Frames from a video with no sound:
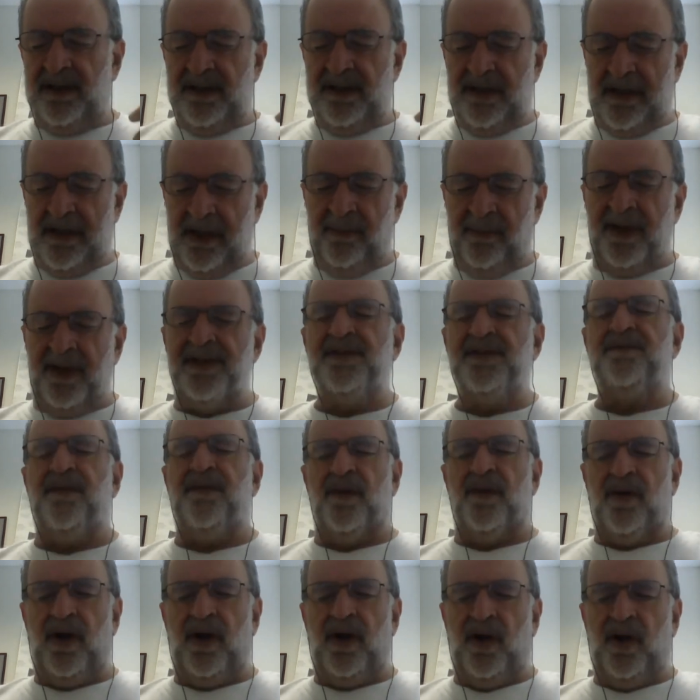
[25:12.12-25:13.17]
limits
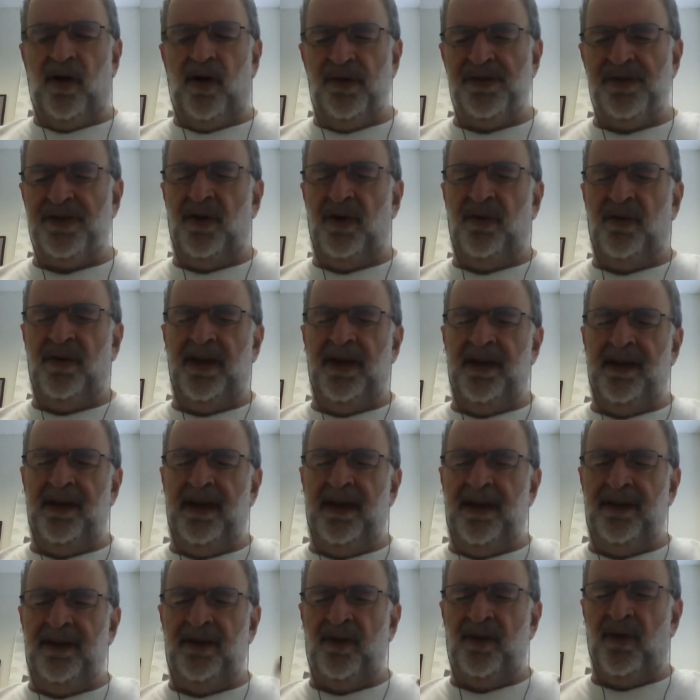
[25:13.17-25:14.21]
for ozone in
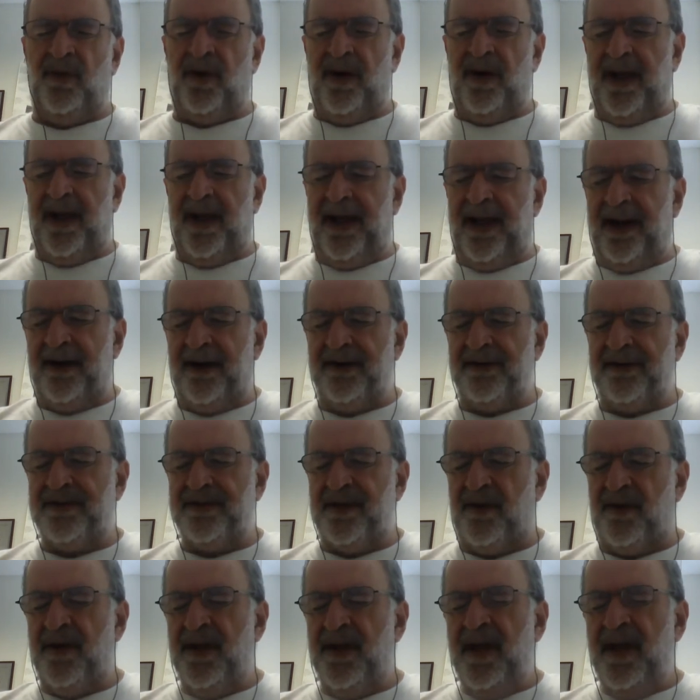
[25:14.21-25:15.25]
indoor air.
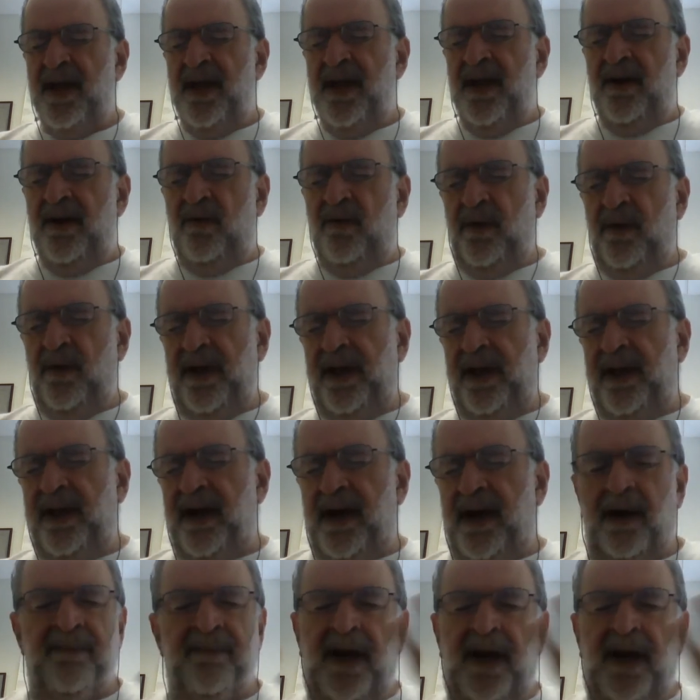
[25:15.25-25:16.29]
So I'm